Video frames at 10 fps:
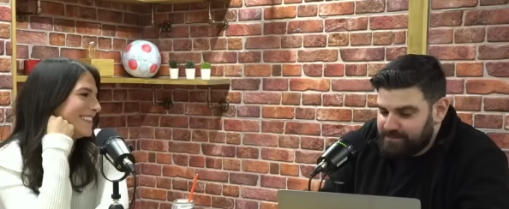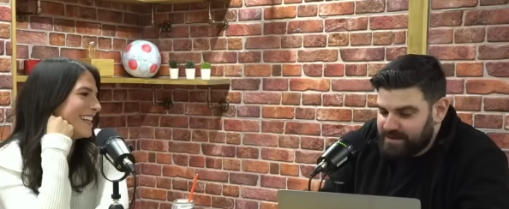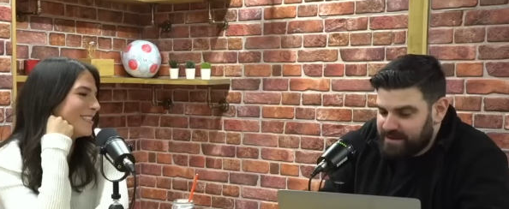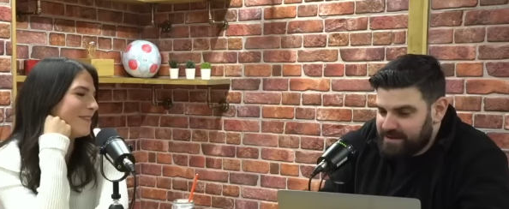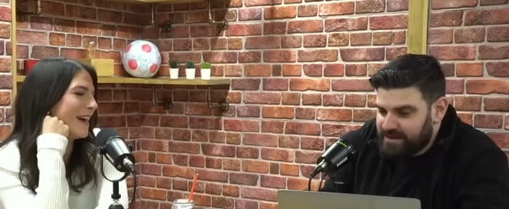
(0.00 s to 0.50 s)

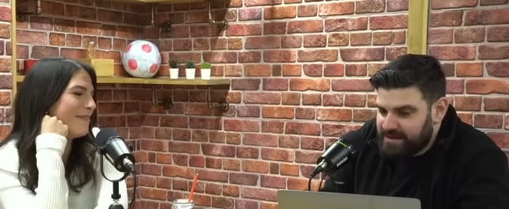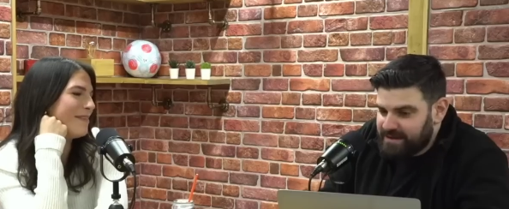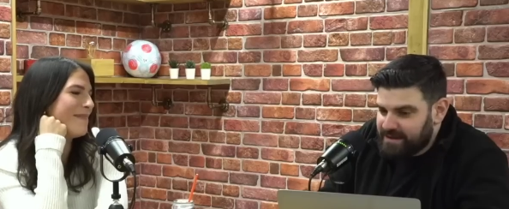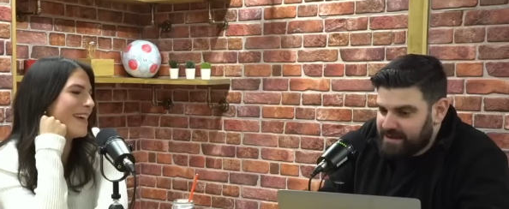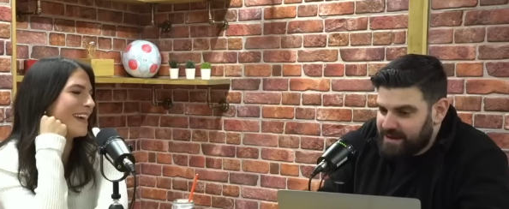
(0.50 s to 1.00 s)
Speaker 1: Thanks for
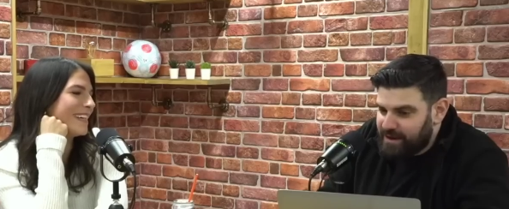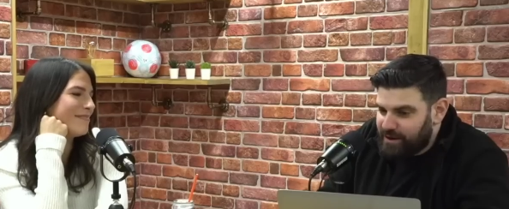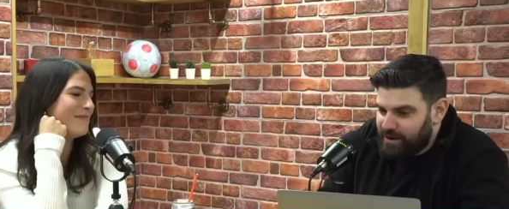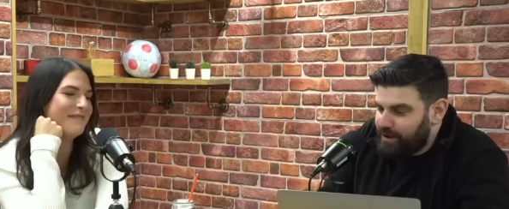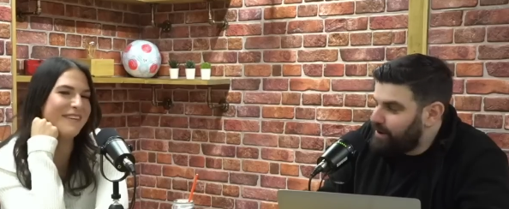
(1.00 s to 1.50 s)
having me.
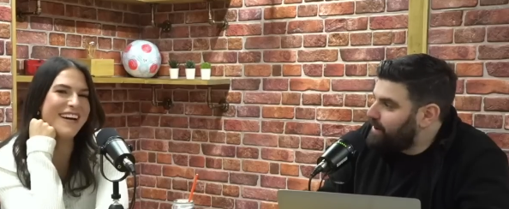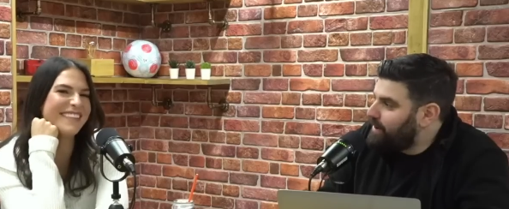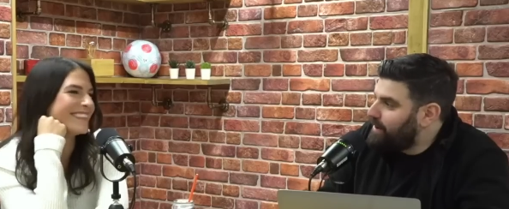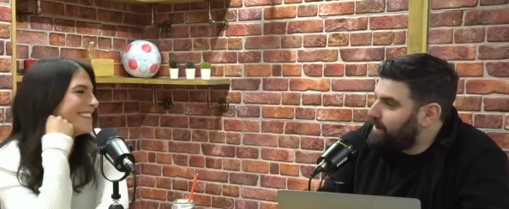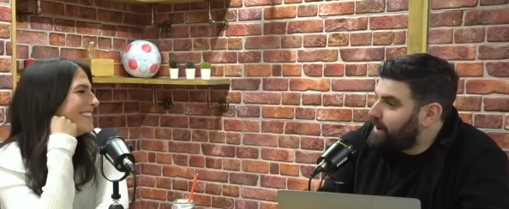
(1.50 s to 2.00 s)
It's been
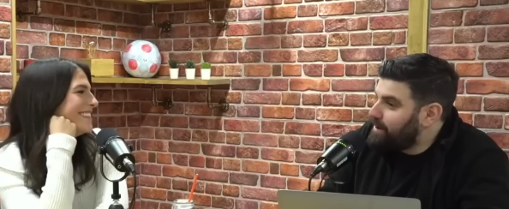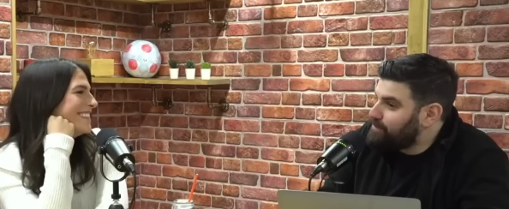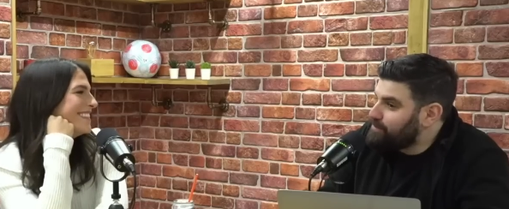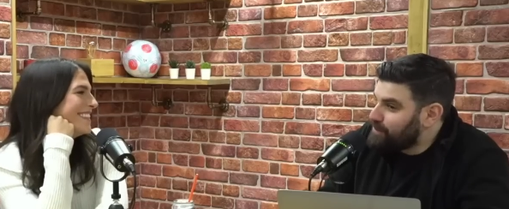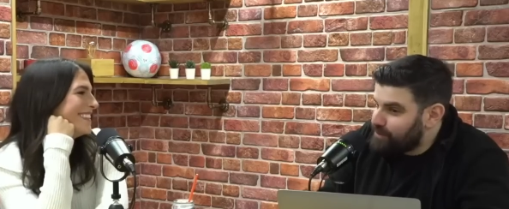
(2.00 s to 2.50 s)
fun.
Speaker 2: I
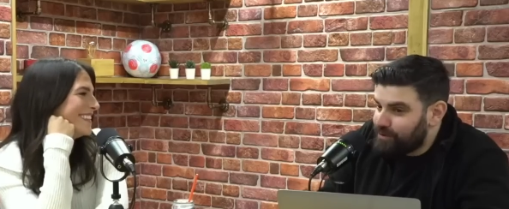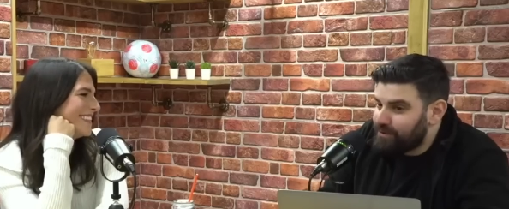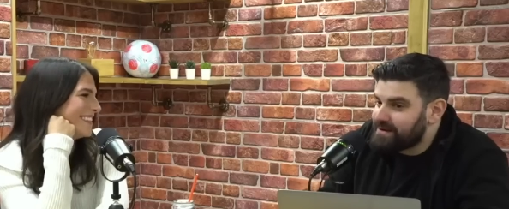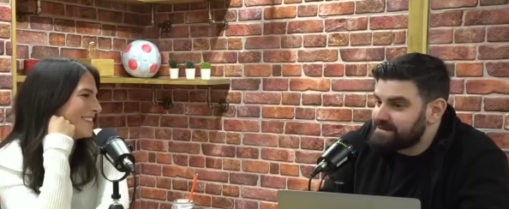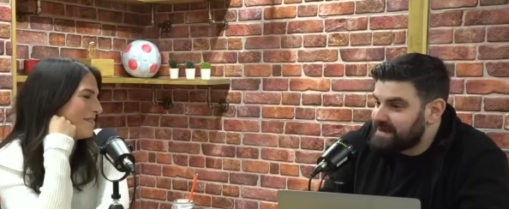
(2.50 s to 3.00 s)
will no
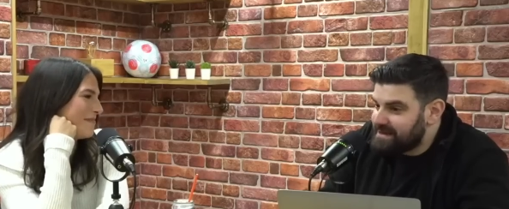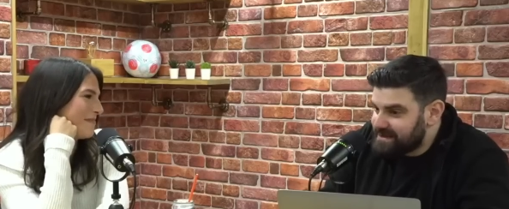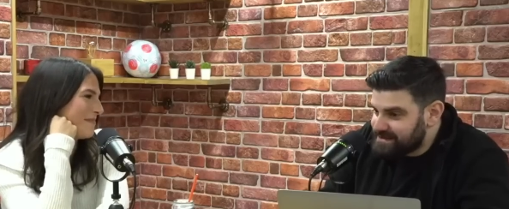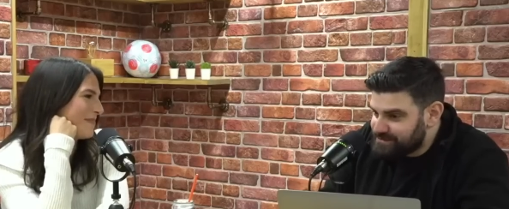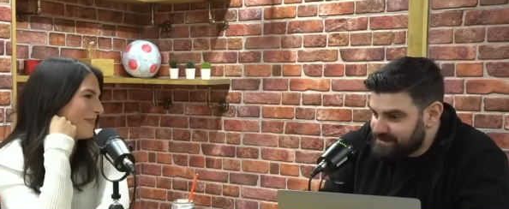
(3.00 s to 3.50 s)
longer say
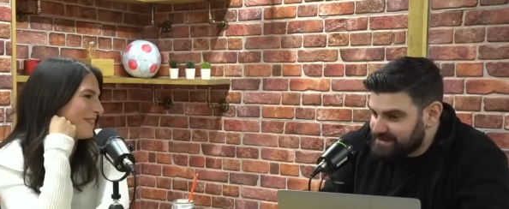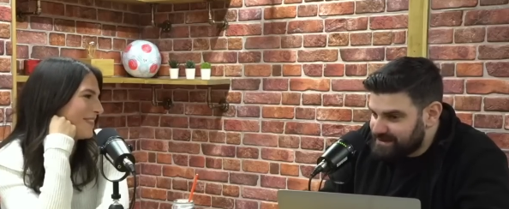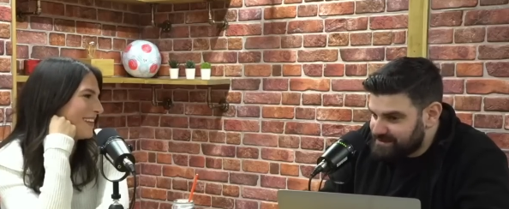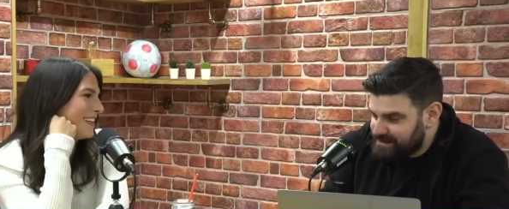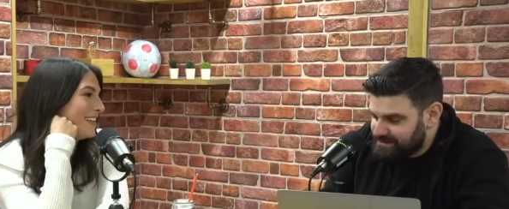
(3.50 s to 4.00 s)
things three
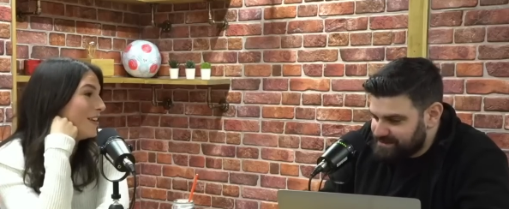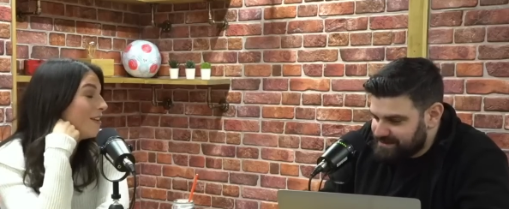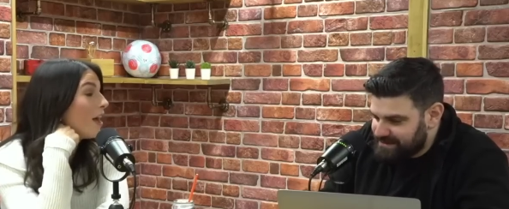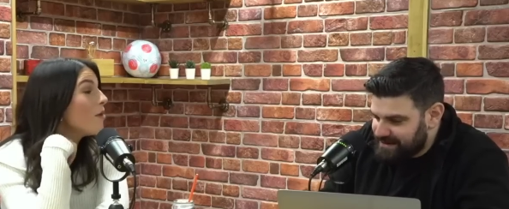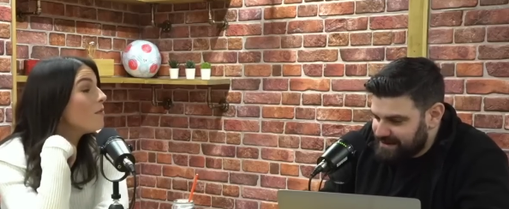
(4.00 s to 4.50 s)
times anymore.
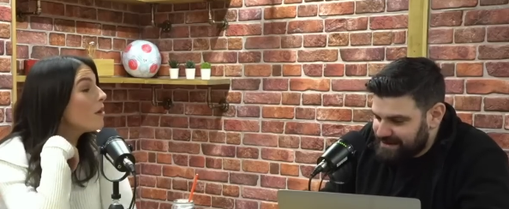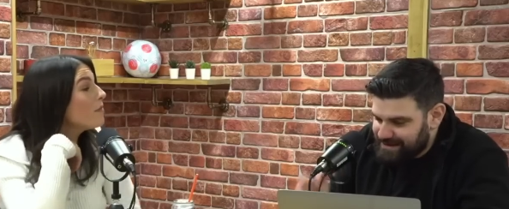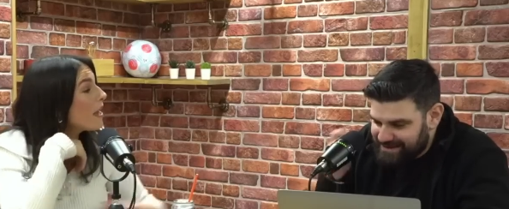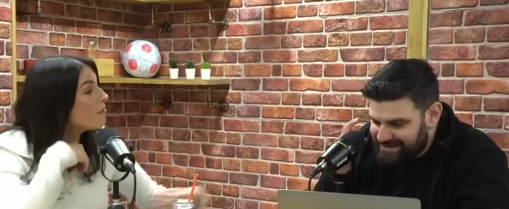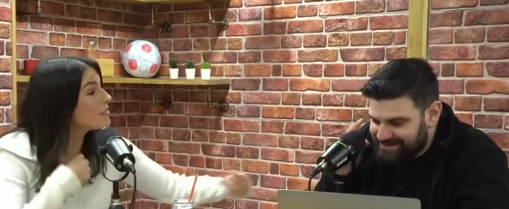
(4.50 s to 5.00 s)
Speaker 1: No, no, no
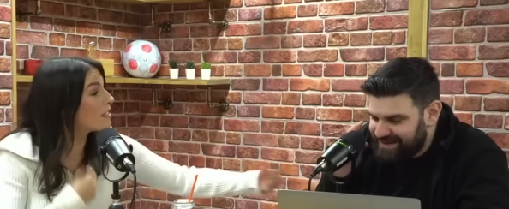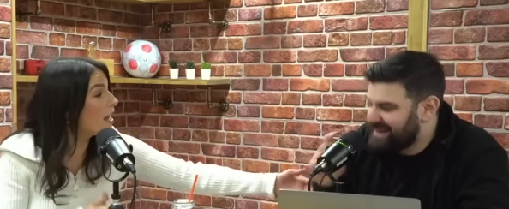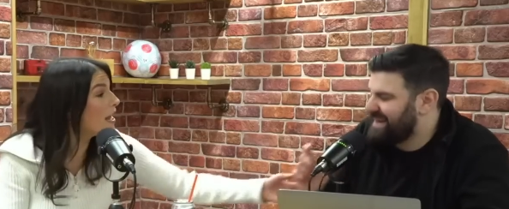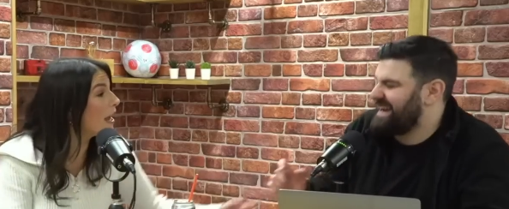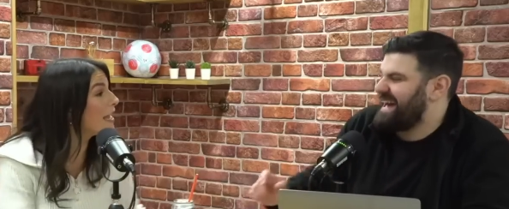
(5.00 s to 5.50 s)
that was...
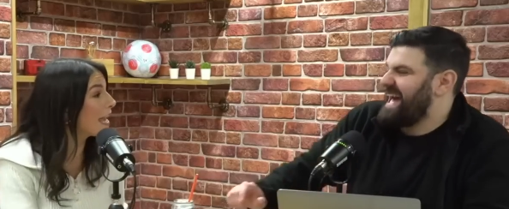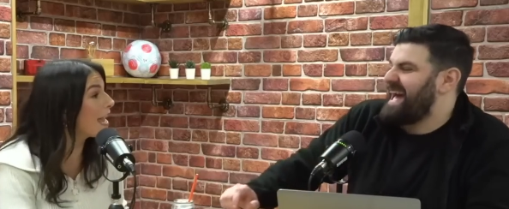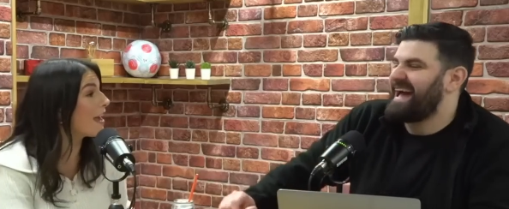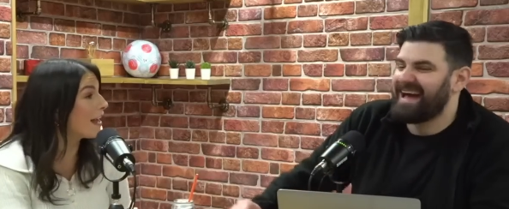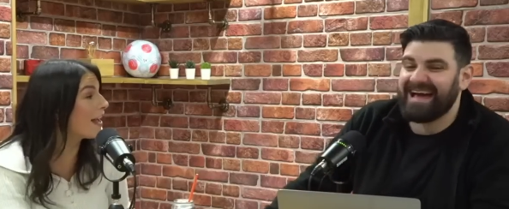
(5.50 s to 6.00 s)
That. I like
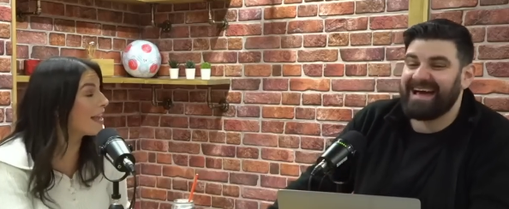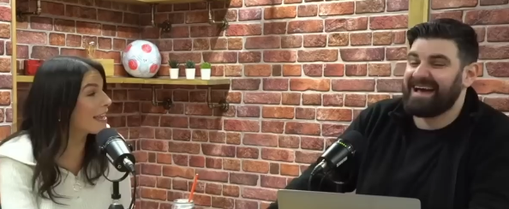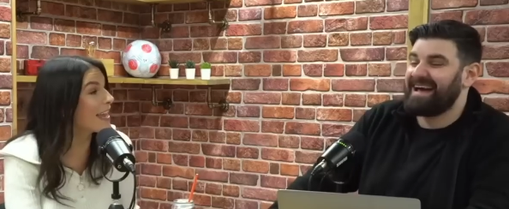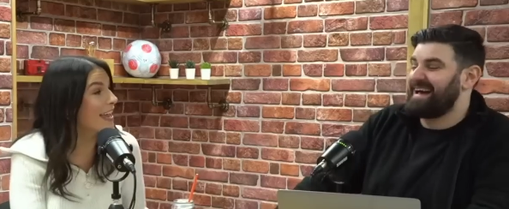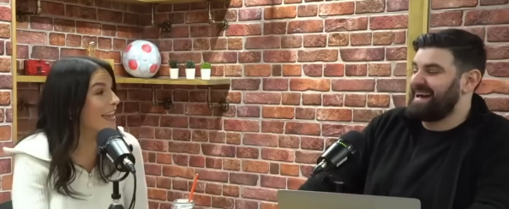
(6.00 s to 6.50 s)
it. I
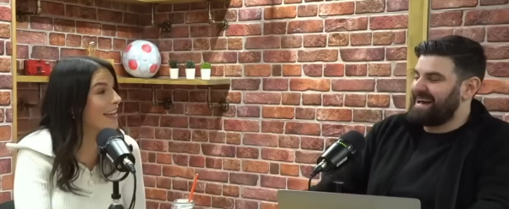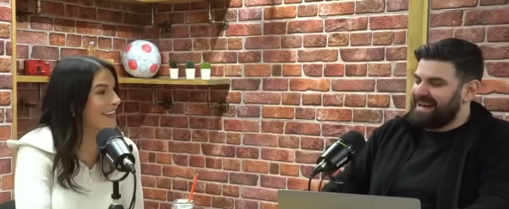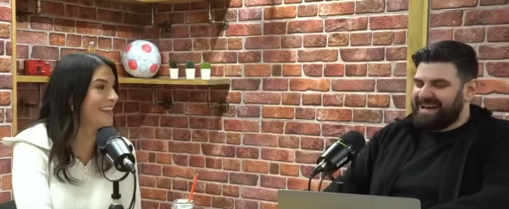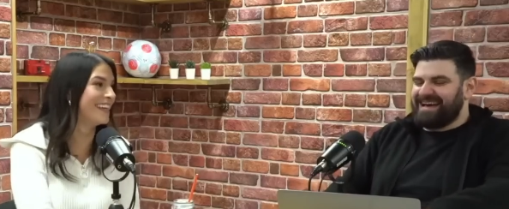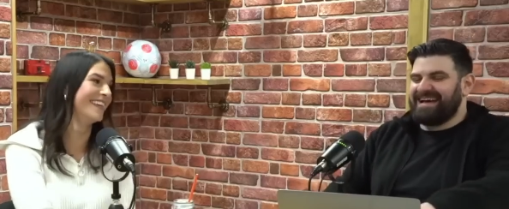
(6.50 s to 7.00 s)
like
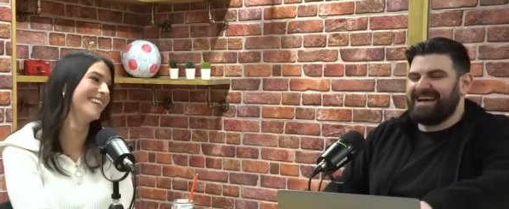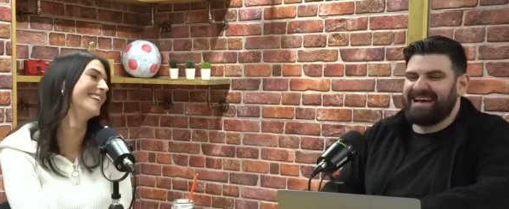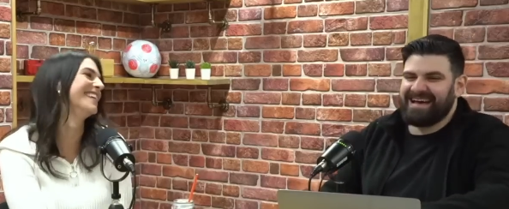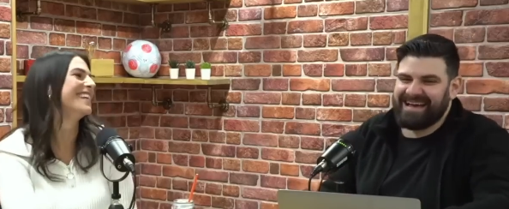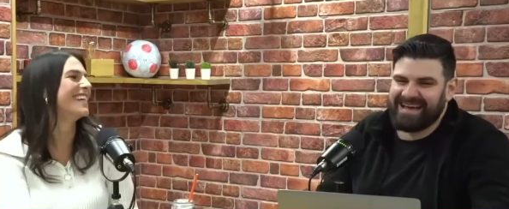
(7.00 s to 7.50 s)

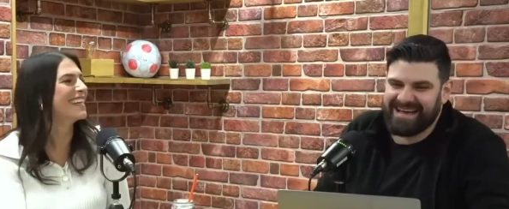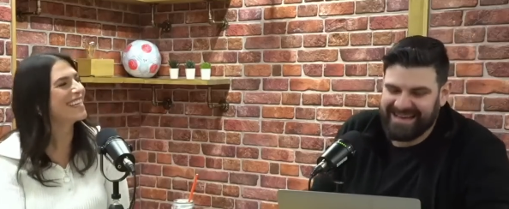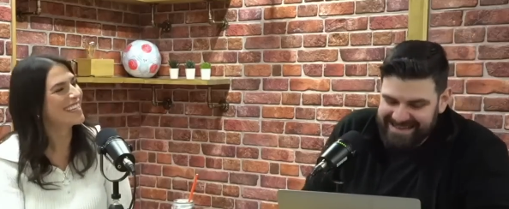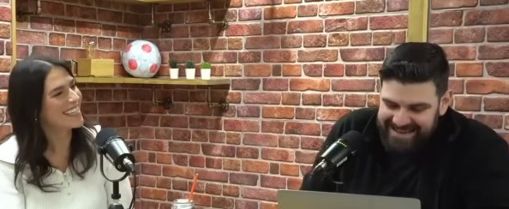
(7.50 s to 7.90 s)
it.